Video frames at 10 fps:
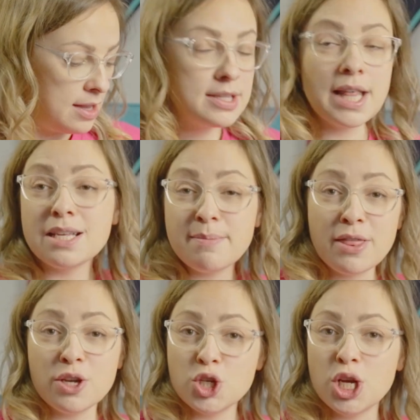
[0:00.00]
So that's
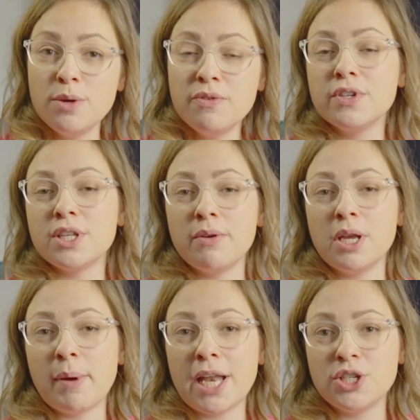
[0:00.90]
method 2 for
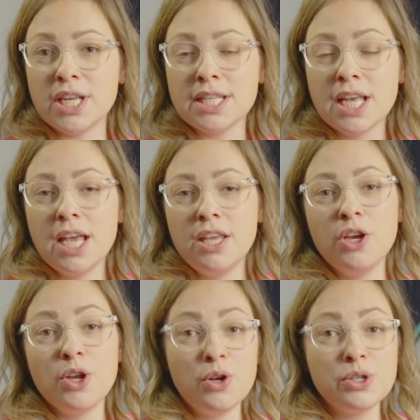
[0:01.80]
sewing your badges.
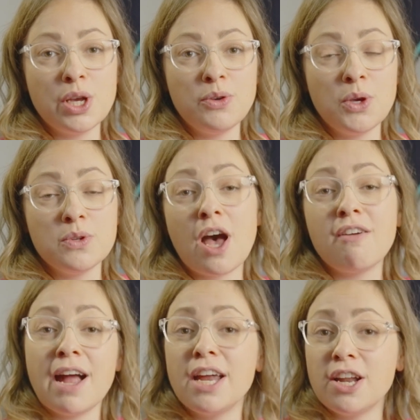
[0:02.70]
You can also use
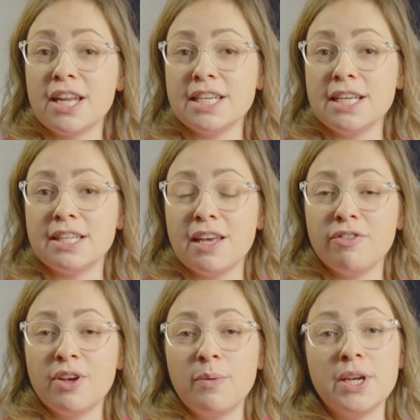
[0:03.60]
our iron-on
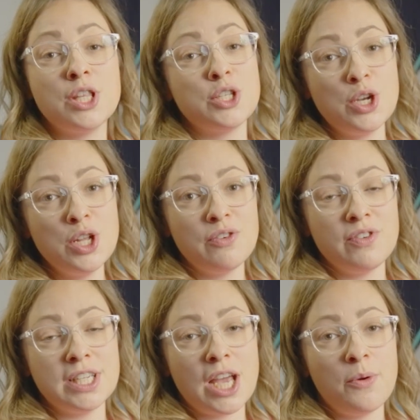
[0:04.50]
adhesive, which there's another
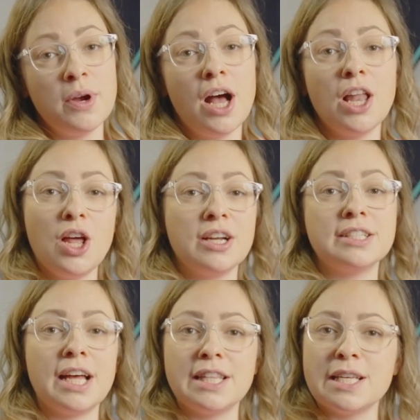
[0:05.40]
video
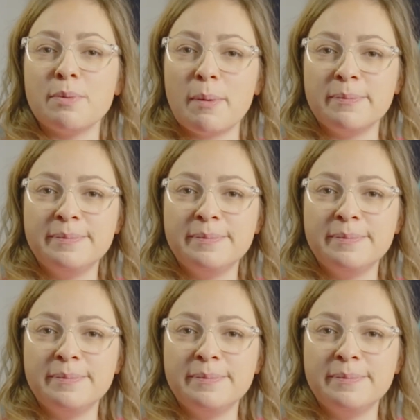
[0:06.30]
alongside this one.